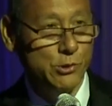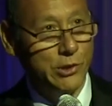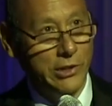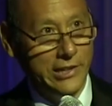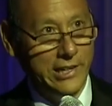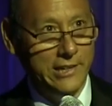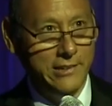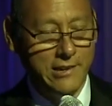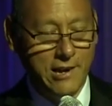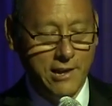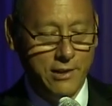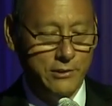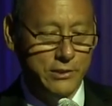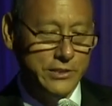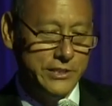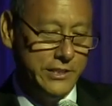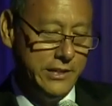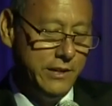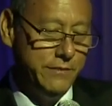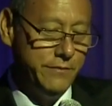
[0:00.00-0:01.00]
trillion in
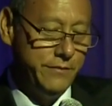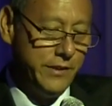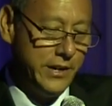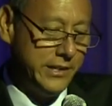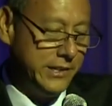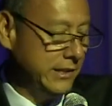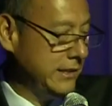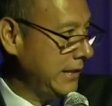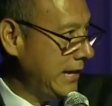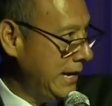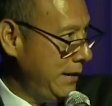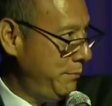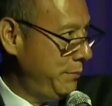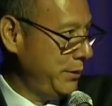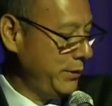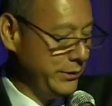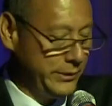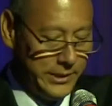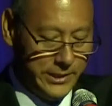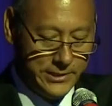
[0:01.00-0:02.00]
unfunded
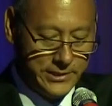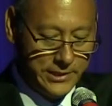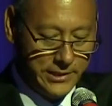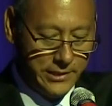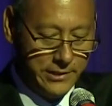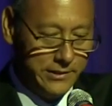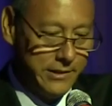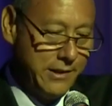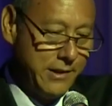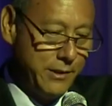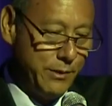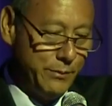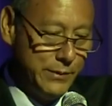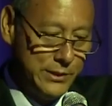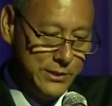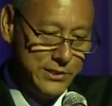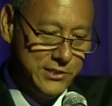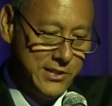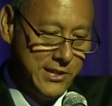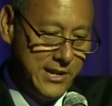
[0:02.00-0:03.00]
liabilities and
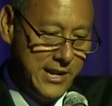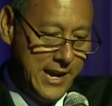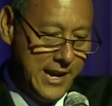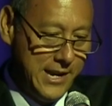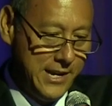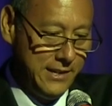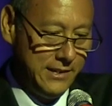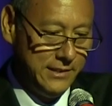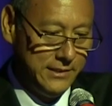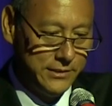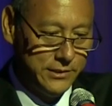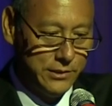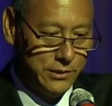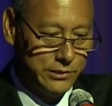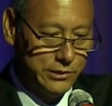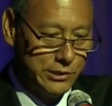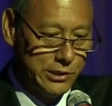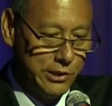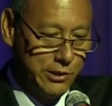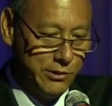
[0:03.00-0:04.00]
entitlements today,
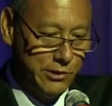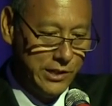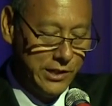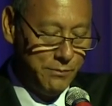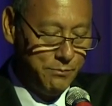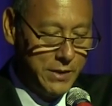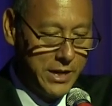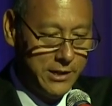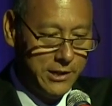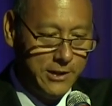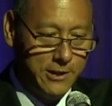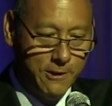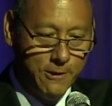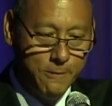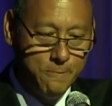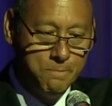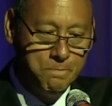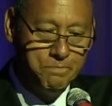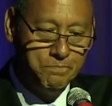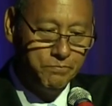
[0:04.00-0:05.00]
Social Security and
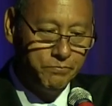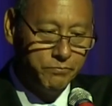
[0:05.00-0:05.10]
Medicare.